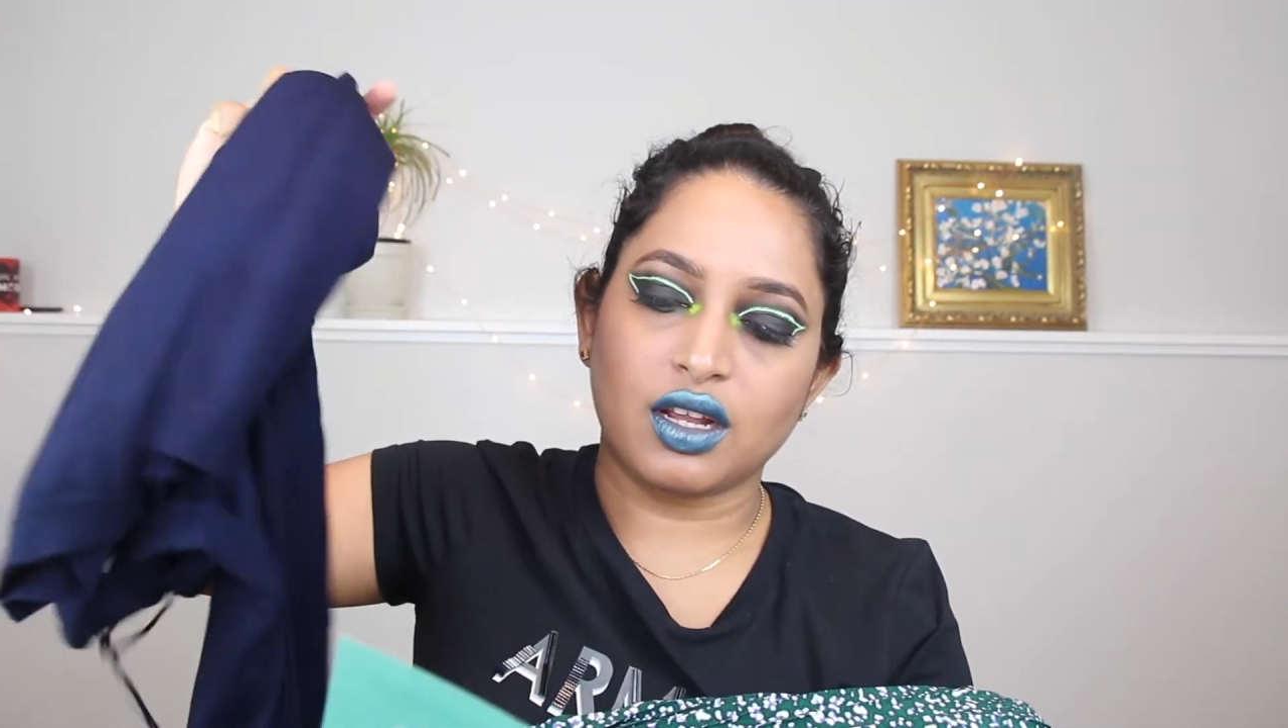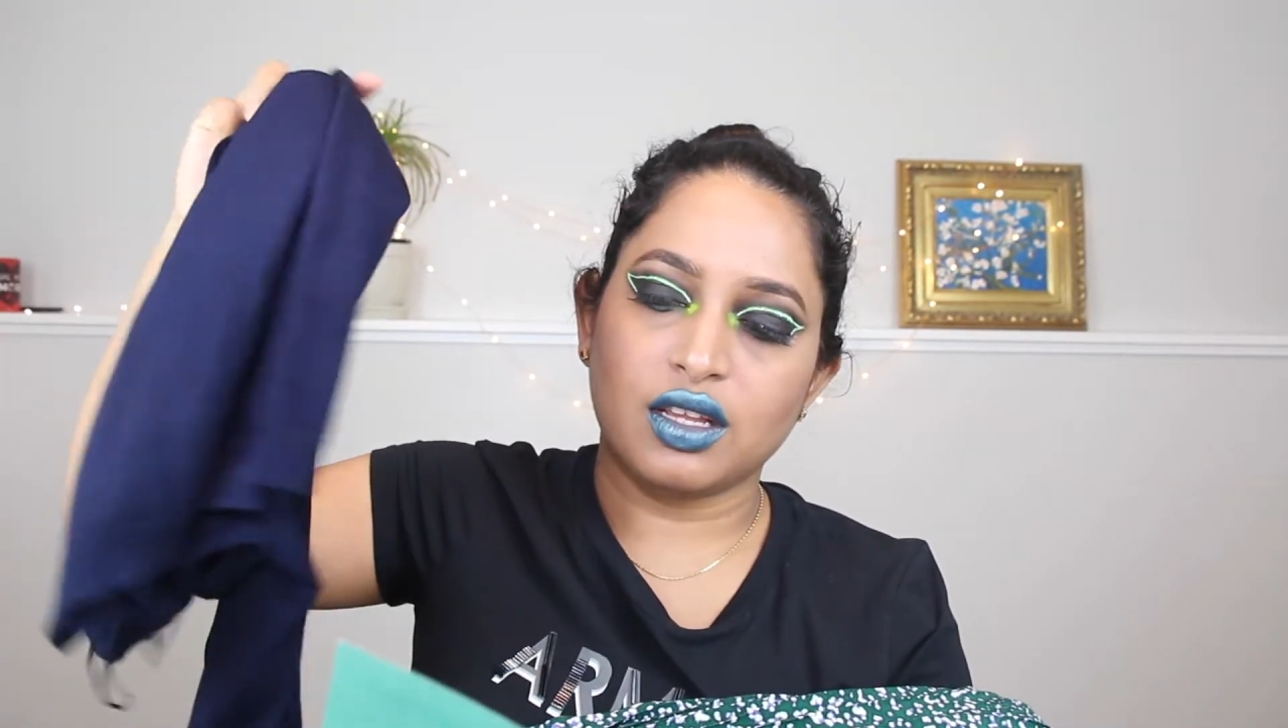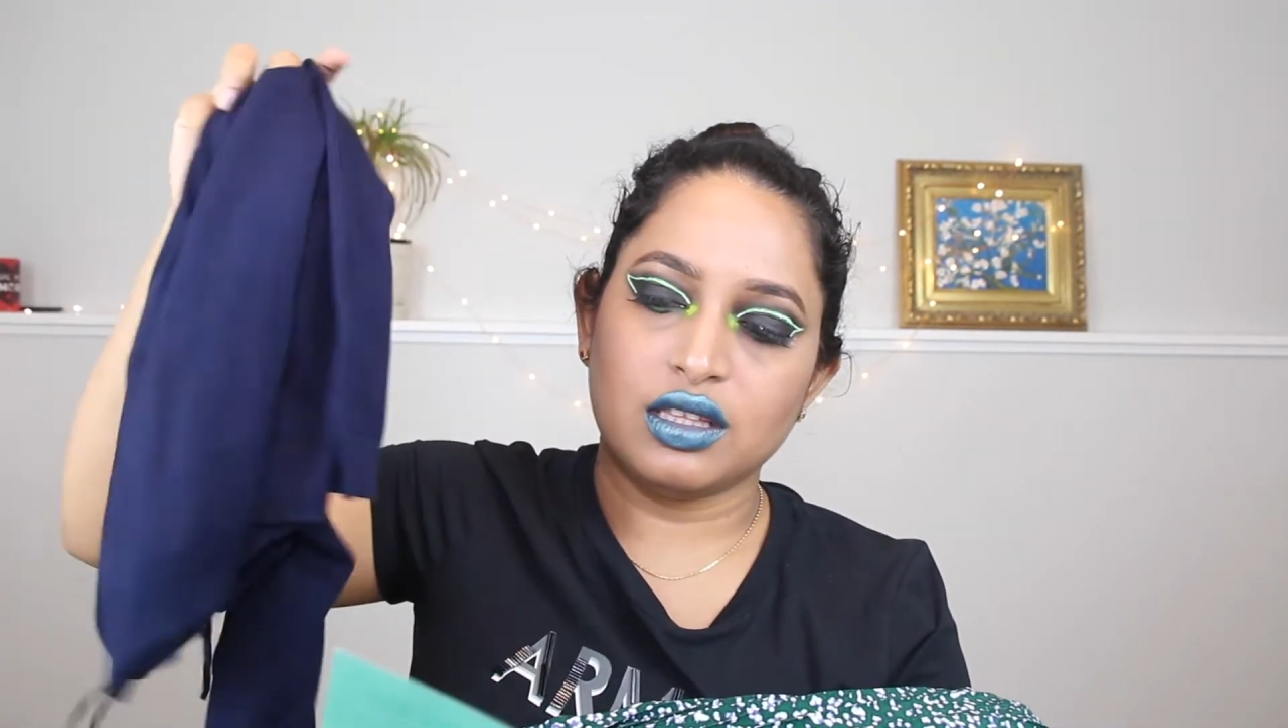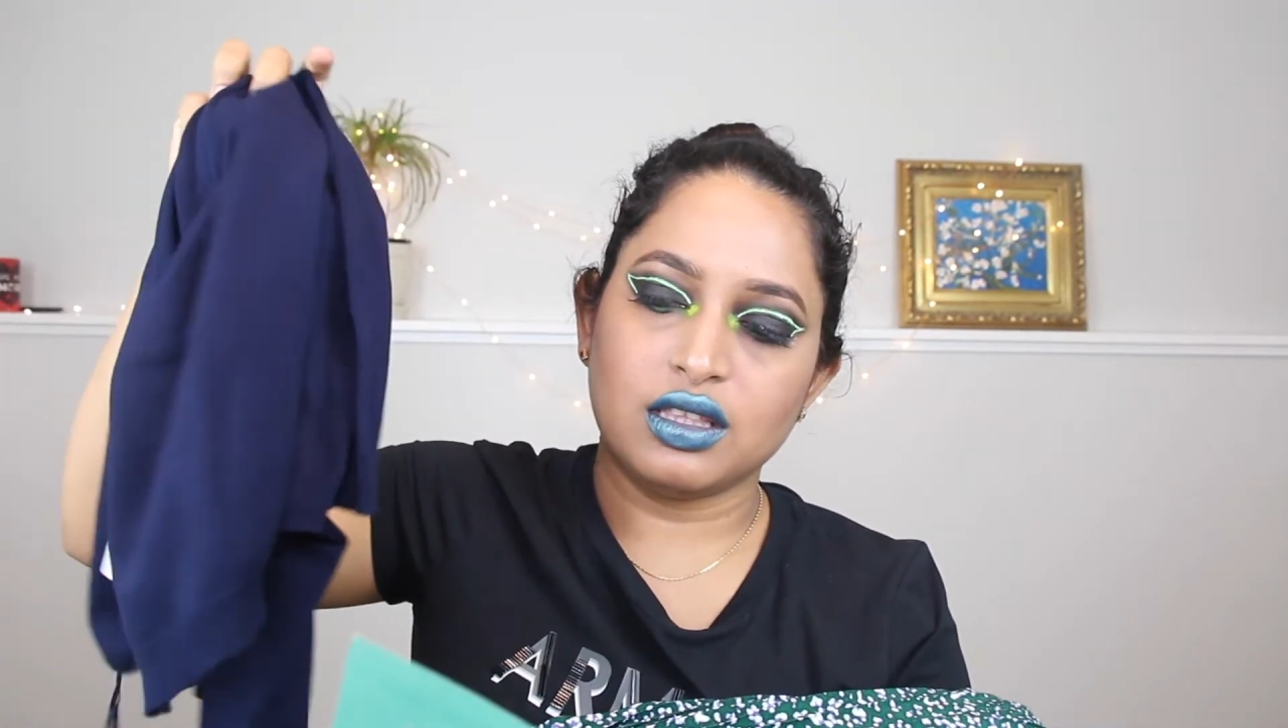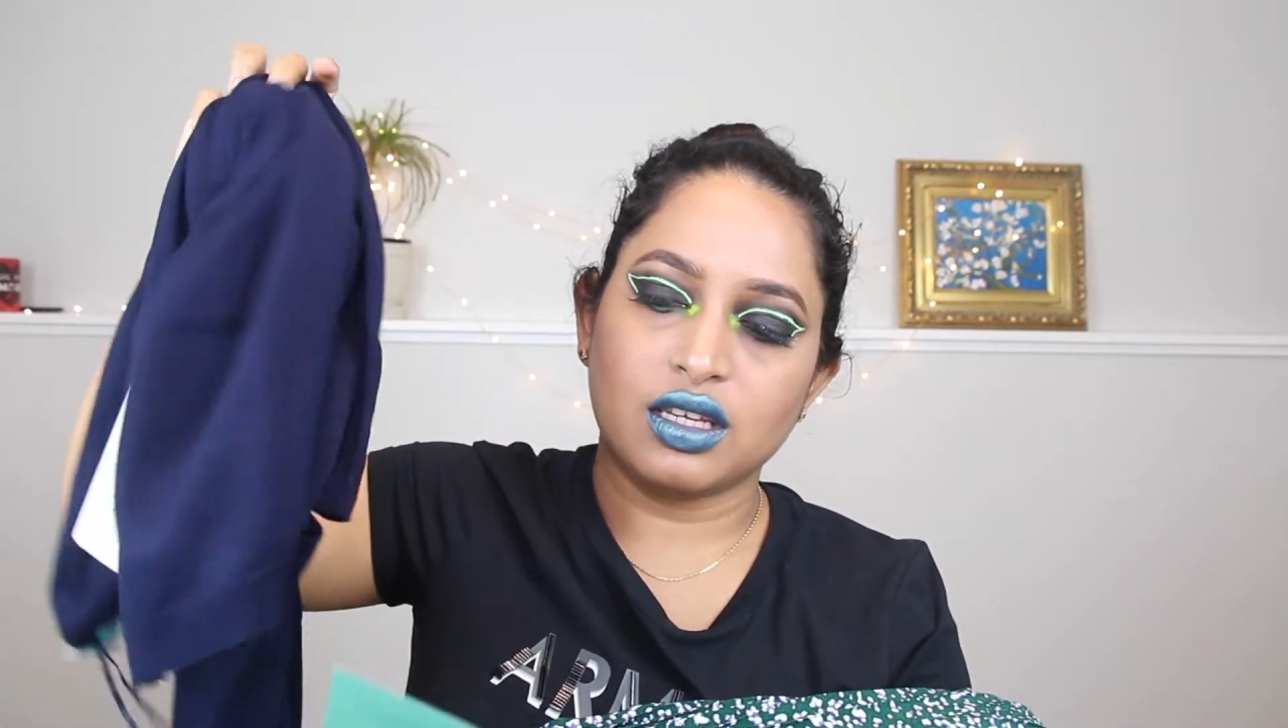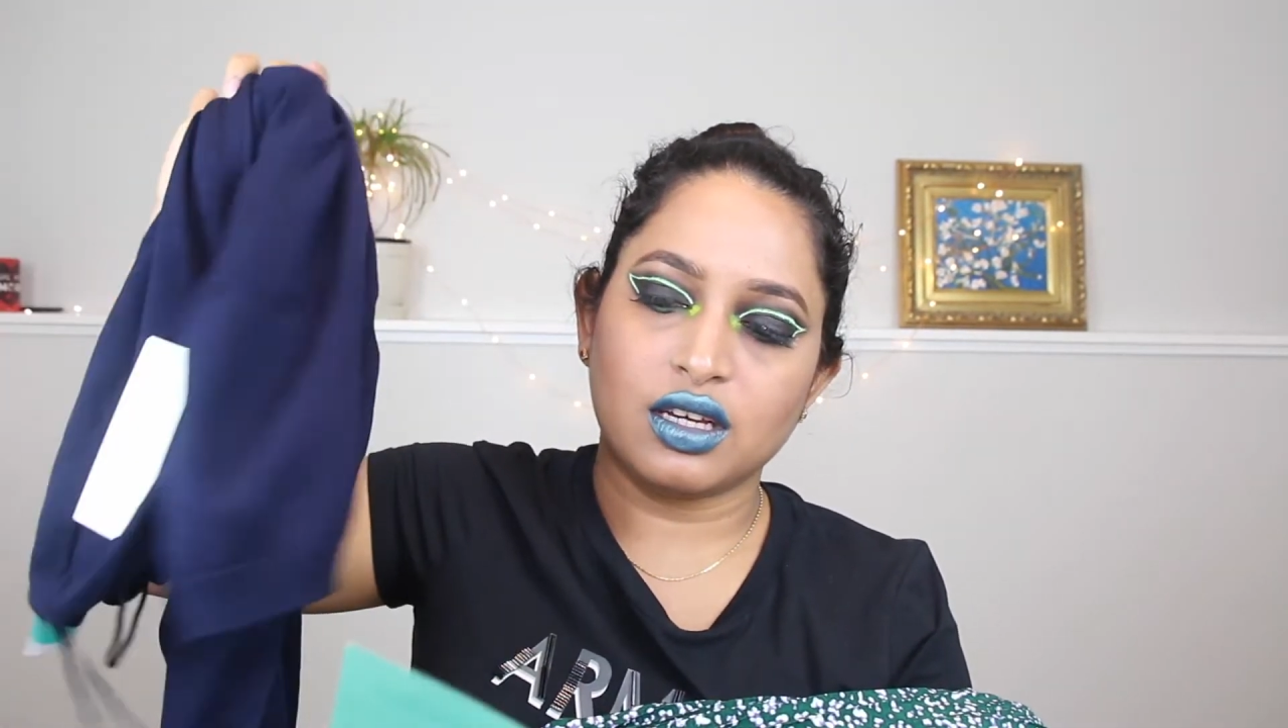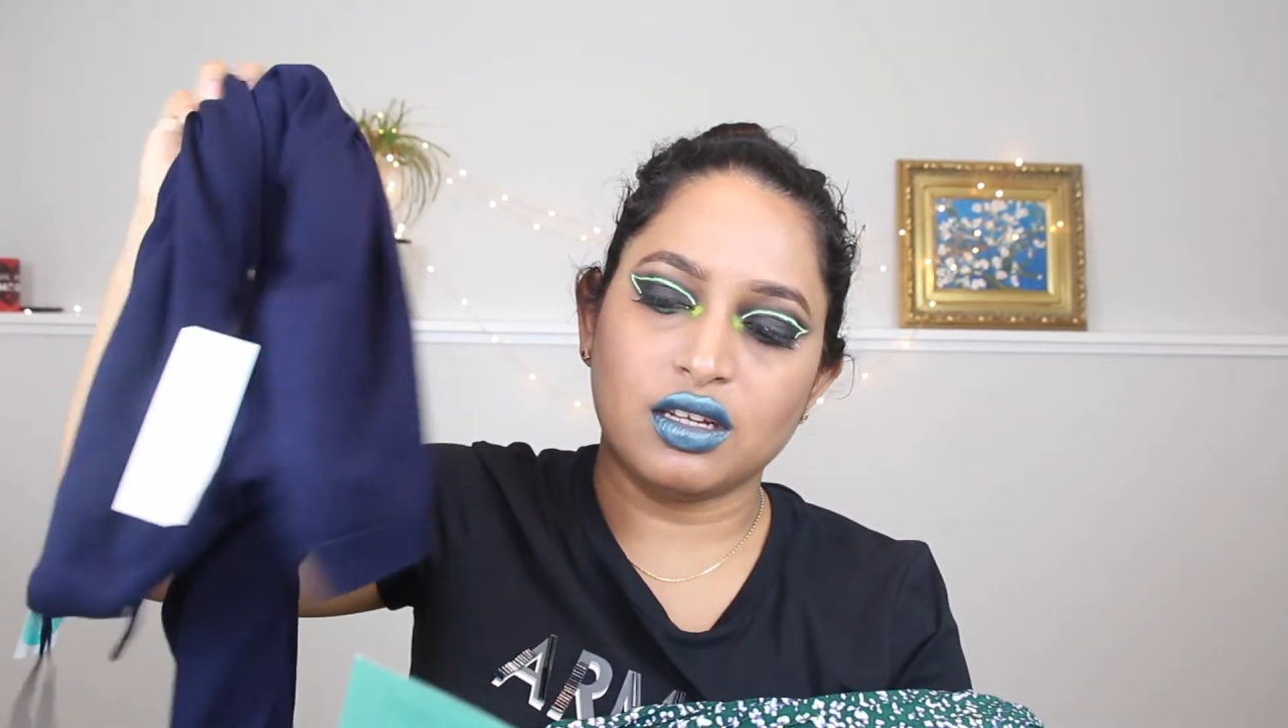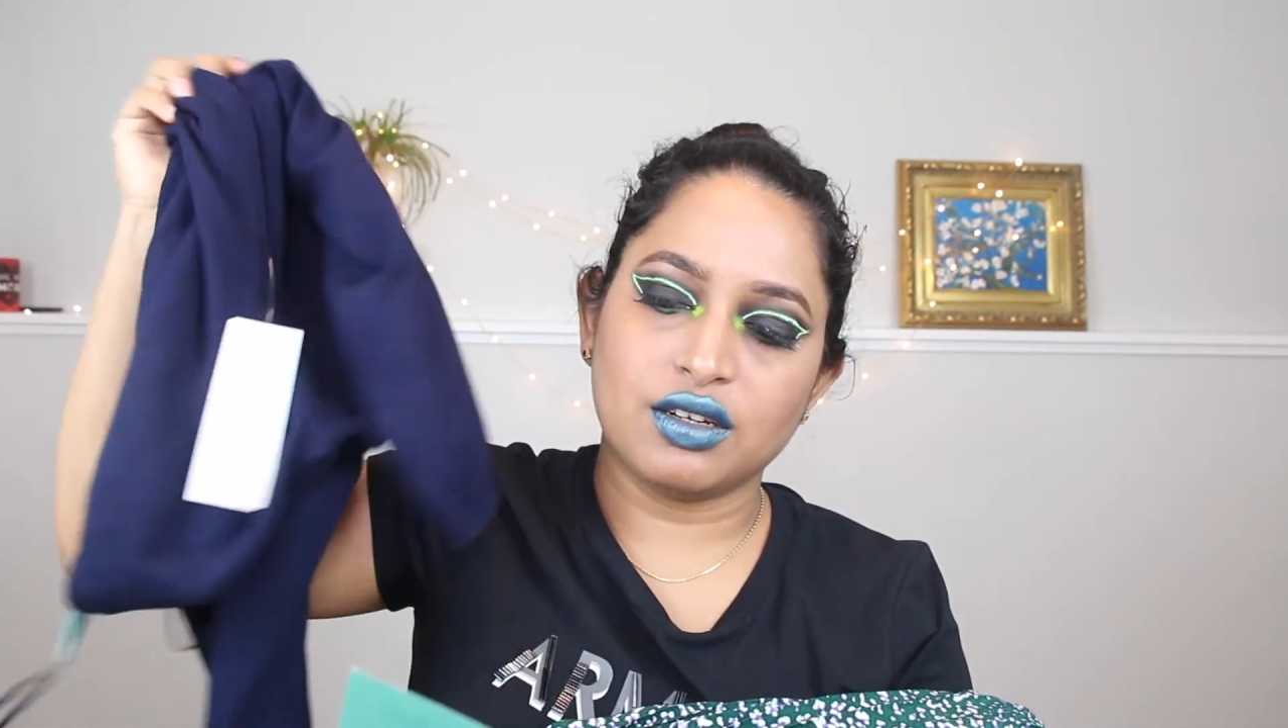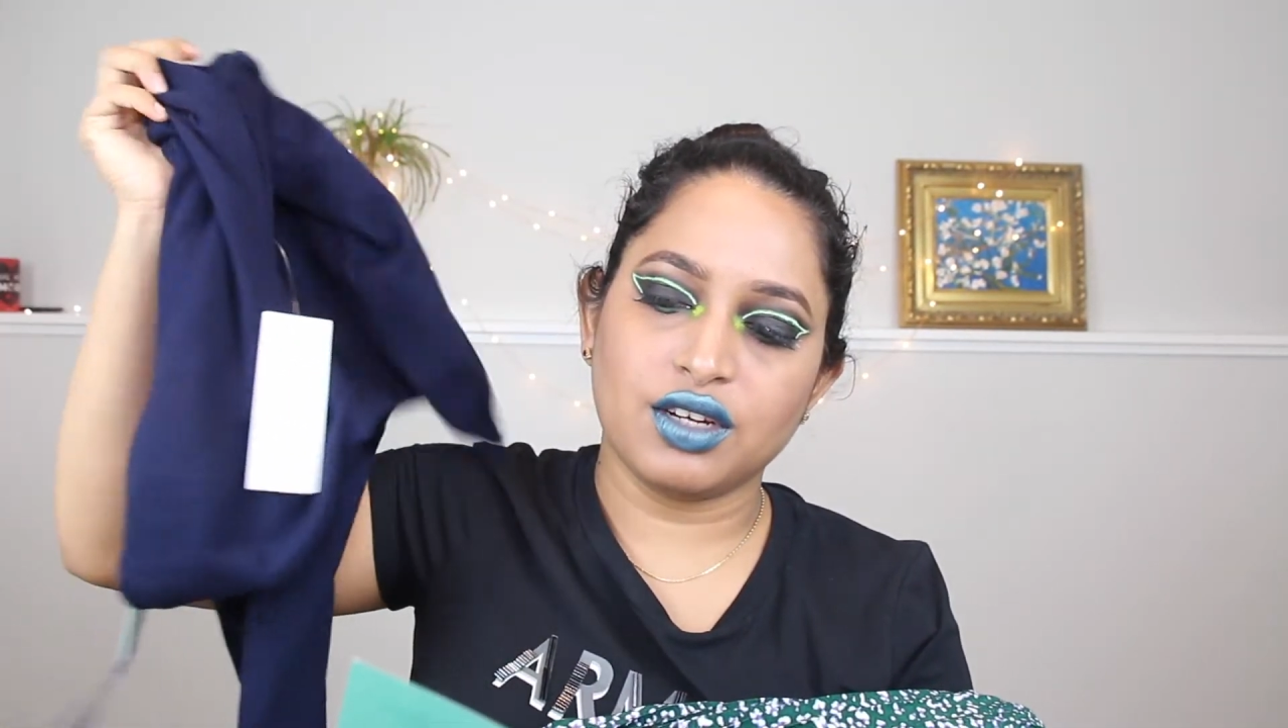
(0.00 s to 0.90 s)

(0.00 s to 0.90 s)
in the color